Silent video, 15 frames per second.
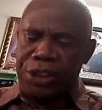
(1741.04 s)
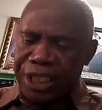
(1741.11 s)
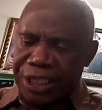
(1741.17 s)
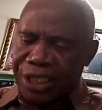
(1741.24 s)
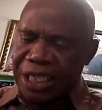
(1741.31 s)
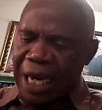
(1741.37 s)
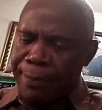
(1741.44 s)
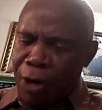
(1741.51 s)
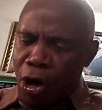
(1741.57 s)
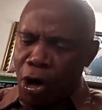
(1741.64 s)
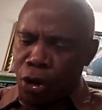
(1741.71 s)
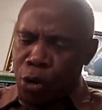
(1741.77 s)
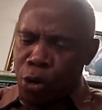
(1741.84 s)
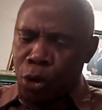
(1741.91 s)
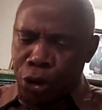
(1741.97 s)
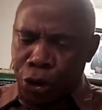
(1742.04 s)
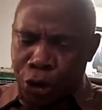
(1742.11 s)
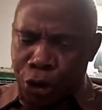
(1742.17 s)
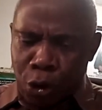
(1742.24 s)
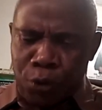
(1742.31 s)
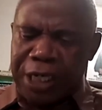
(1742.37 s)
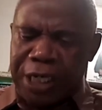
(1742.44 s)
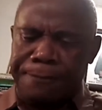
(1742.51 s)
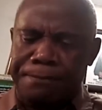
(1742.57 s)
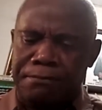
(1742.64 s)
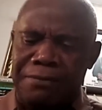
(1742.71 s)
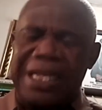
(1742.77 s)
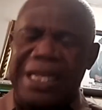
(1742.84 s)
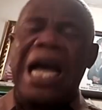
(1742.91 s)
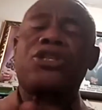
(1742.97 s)
determine or you will do it.
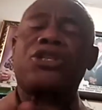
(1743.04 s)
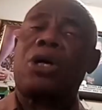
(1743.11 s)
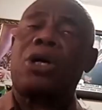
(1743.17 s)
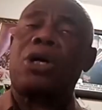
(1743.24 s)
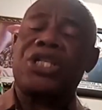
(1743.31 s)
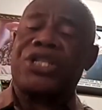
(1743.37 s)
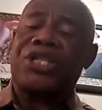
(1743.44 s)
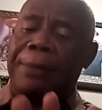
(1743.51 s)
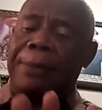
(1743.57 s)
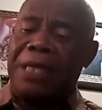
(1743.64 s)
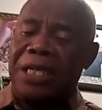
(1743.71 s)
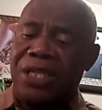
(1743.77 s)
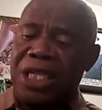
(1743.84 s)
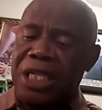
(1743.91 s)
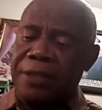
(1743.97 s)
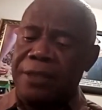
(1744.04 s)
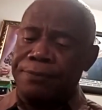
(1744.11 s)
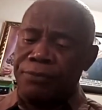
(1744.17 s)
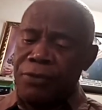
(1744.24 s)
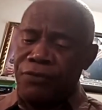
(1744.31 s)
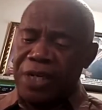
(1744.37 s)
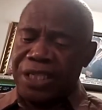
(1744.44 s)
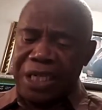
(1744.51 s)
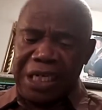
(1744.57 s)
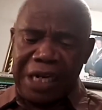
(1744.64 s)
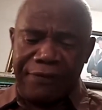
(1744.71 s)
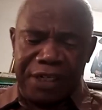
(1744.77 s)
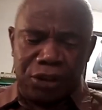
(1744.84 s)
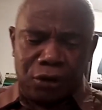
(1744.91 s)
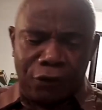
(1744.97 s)
That's Judges chapter 6, verse
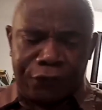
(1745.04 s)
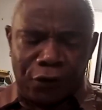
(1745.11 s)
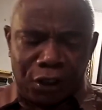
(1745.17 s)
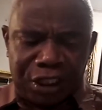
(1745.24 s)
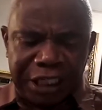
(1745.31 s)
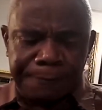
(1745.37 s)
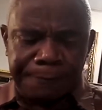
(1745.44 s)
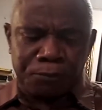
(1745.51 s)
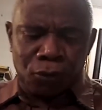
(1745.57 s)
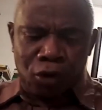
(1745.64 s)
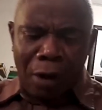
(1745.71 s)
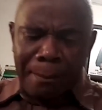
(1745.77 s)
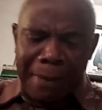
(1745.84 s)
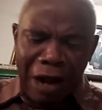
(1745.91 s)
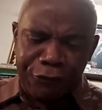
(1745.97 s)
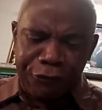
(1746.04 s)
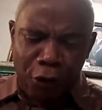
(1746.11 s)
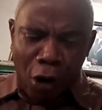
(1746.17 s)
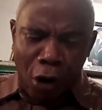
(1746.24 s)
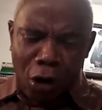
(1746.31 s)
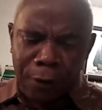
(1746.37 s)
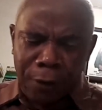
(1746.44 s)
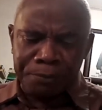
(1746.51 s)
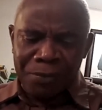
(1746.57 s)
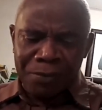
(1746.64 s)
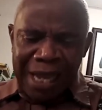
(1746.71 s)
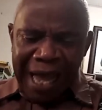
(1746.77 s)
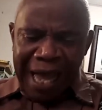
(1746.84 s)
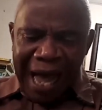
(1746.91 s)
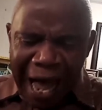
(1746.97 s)
11 to 14. Number four,
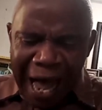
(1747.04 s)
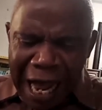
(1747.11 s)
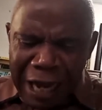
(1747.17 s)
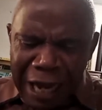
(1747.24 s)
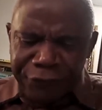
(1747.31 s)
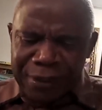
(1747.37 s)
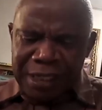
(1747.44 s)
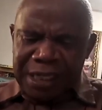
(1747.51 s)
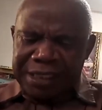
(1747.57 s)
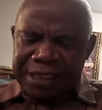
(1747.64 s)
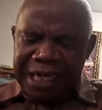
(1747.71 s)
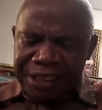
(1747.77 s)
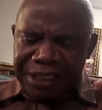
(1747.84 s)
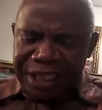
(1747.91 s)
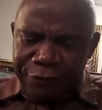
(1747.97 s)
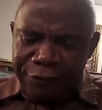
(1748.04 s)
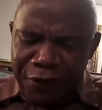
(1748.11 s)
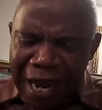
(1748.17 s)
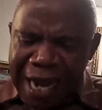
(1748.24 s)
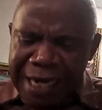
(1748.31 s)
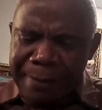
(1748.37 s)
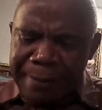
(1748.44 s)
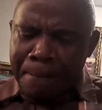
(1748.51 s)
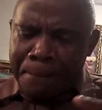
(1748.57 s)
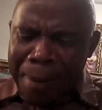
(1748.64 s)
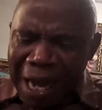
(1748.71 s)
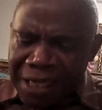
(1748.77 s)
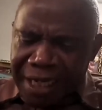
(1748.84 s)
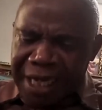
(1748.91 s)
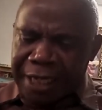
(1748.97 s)
have the divine
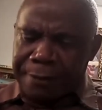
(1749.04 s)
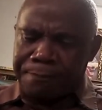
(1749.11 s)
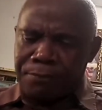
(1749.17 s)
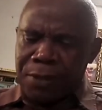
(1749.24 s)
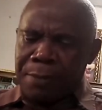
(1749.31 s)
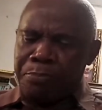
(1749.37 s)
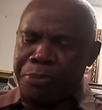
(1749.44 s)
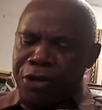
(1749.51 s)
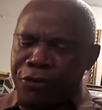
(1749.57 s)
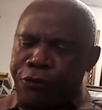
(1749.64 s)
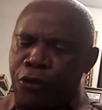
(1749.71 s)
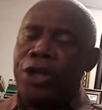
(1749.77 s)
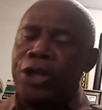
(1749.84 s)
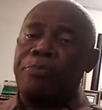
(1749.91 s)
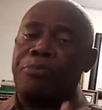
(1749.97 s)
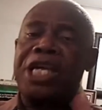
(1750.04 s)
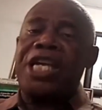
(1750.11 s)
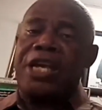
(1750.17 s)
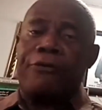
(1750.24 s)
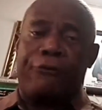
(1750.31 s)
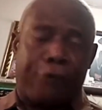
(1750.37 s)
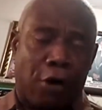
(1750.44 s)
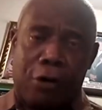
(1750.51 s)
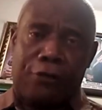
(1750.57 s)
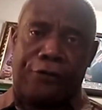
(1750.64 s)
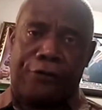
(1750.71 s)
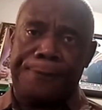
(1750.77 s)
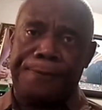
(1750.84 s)
backing before being involved.